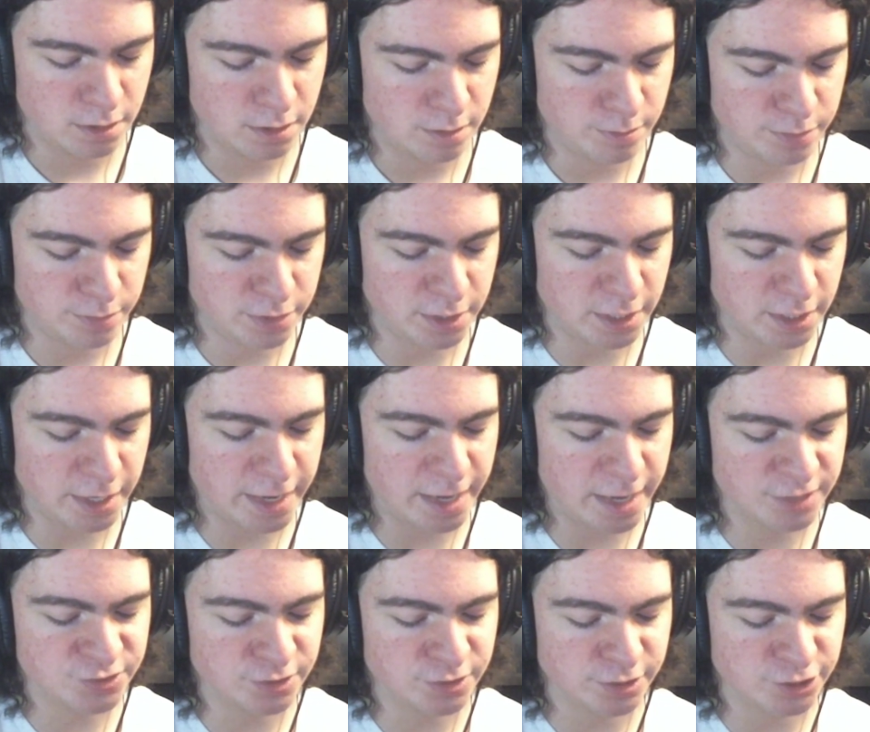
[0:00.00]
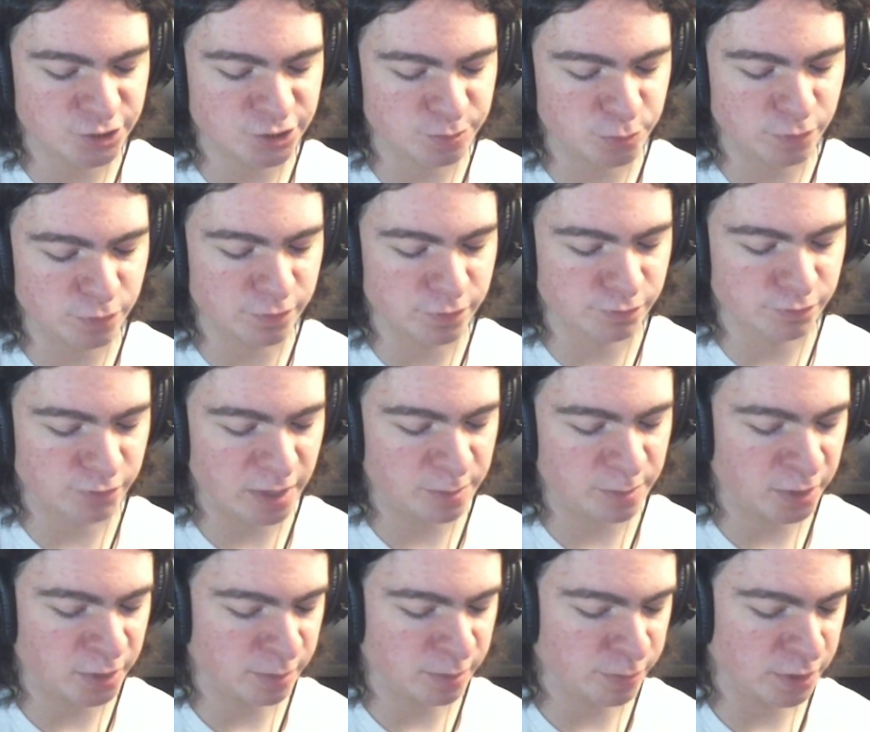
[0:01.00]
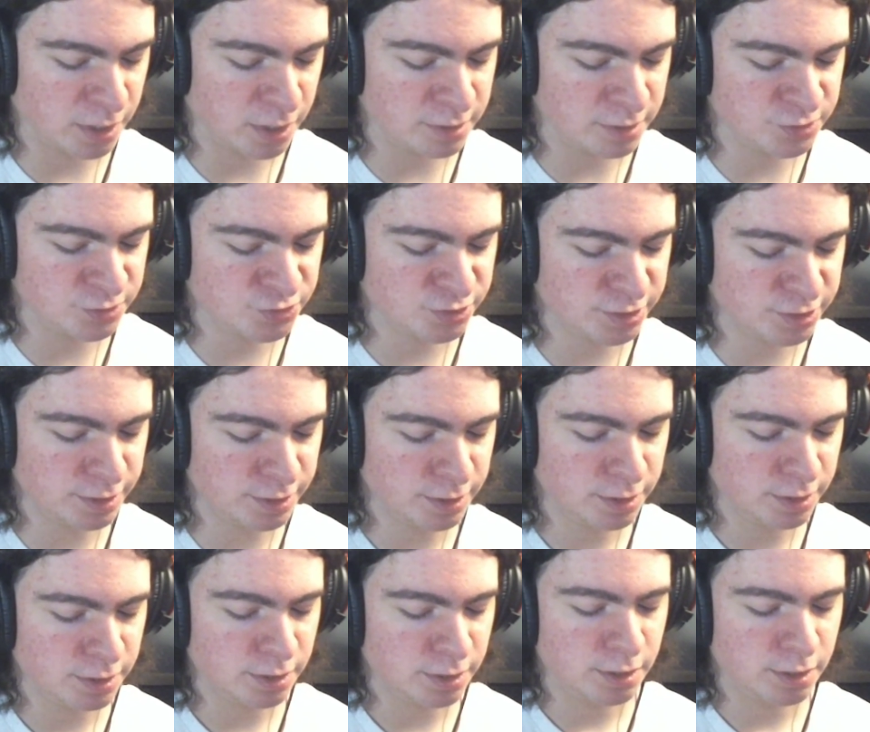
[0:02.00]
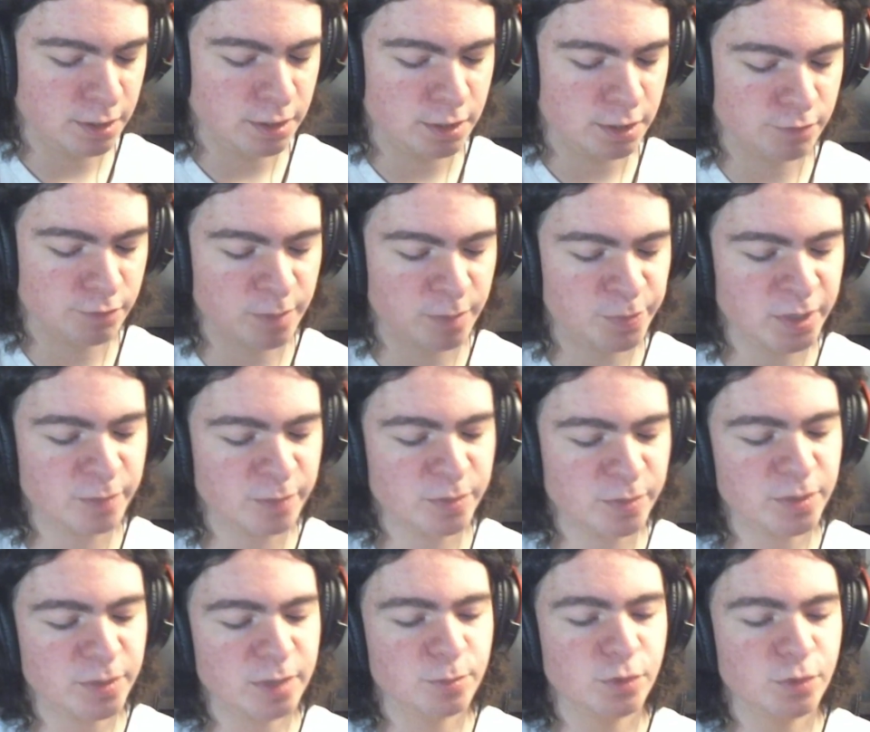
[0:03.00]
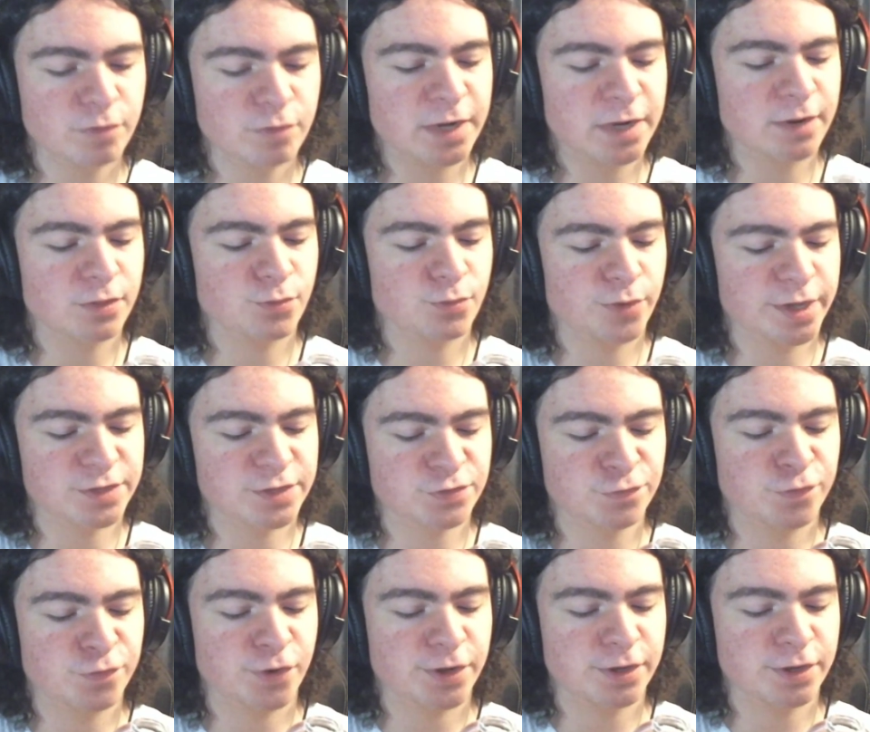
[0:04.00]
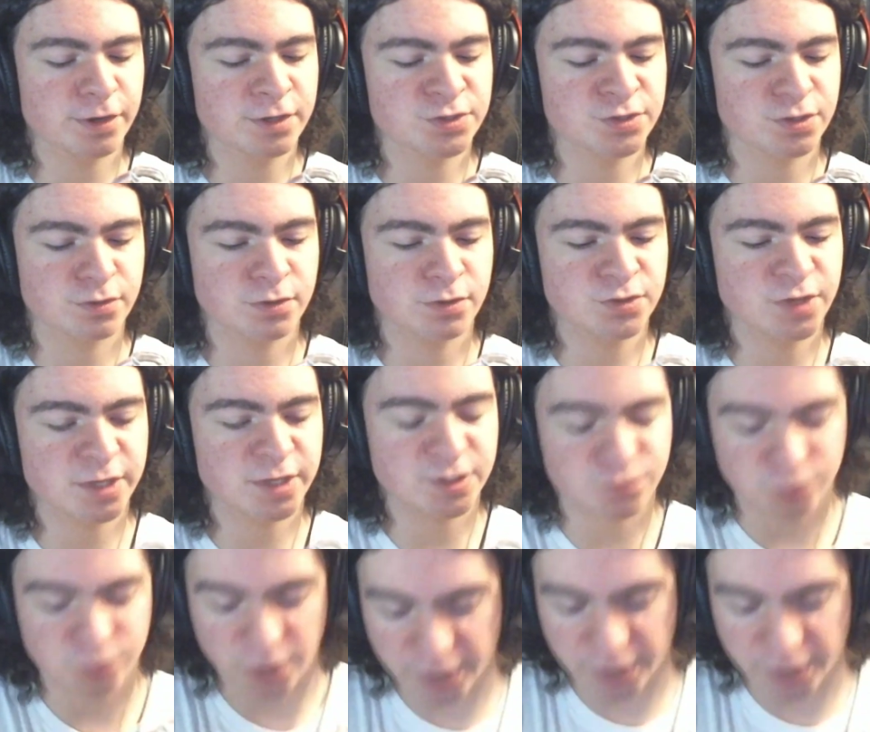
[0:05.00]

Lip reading: But then I accidentally just moved the red Pikmin. Honestly, the red Pikmin being moved out of the way is funnier because it looks like he's running